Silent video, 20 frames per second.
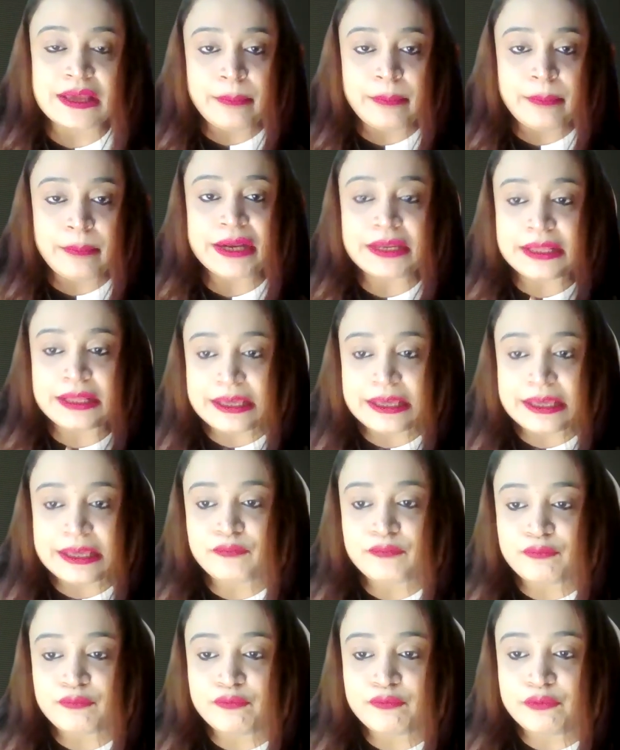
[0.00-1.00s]
But if
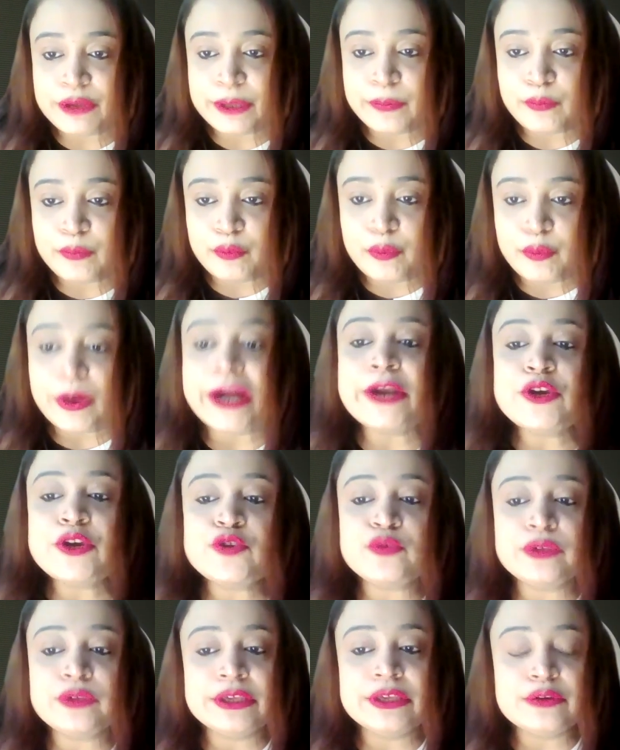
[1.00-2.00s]
we want
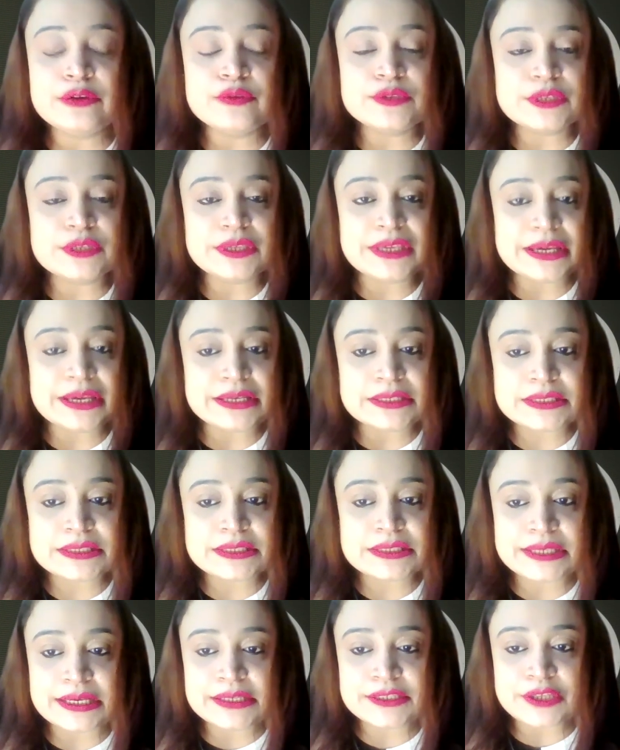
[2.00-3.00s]
to use
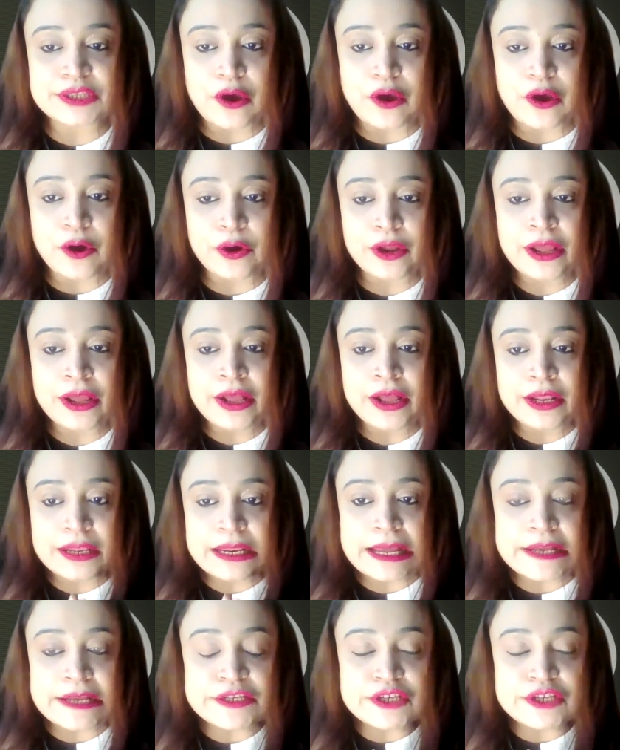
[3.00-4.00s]
ES6 or
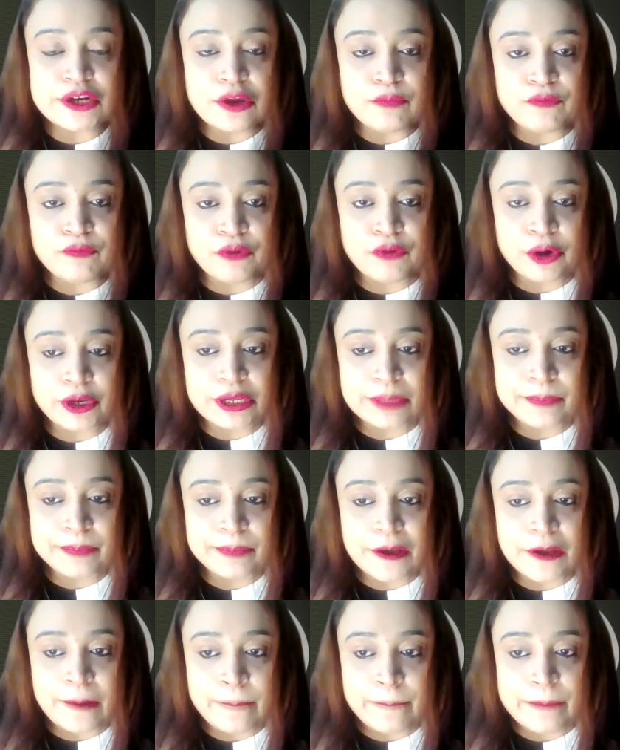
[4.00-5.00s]
later for
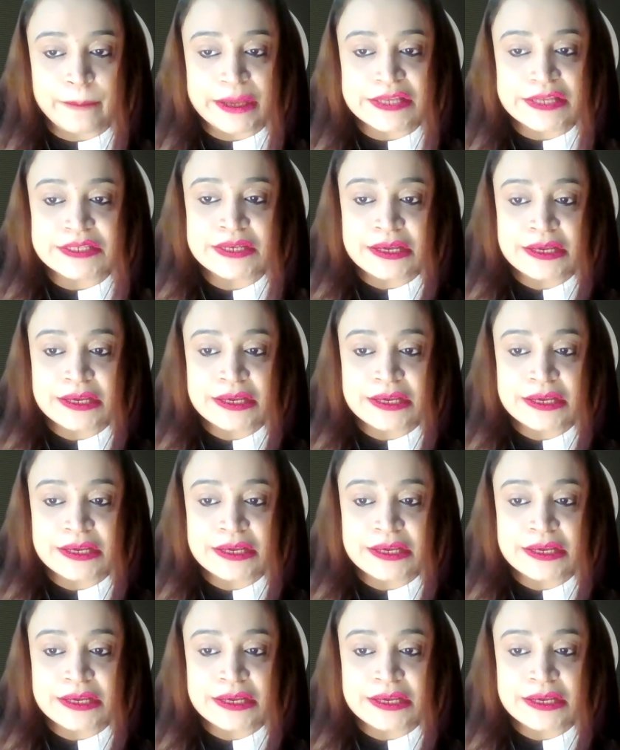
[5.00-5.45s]
development,